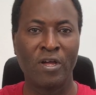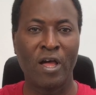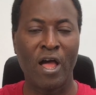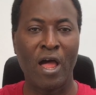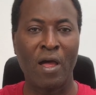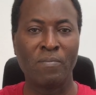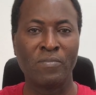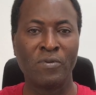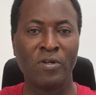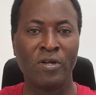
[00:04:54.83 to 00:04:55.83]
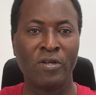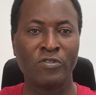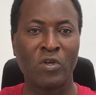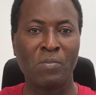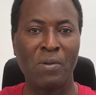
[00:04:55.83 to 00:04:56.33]

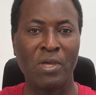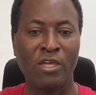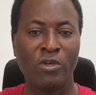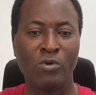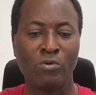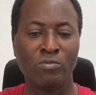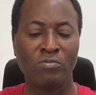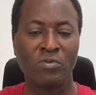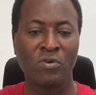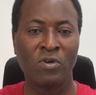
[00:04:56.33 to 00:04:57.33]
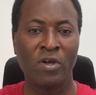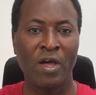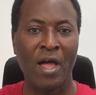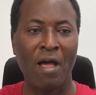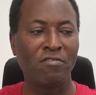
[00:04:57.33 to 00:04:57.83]
So maybe you
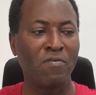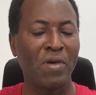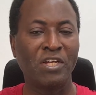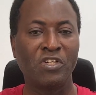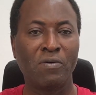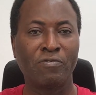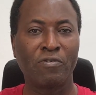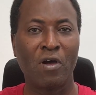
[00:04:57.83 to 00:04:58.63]
have image of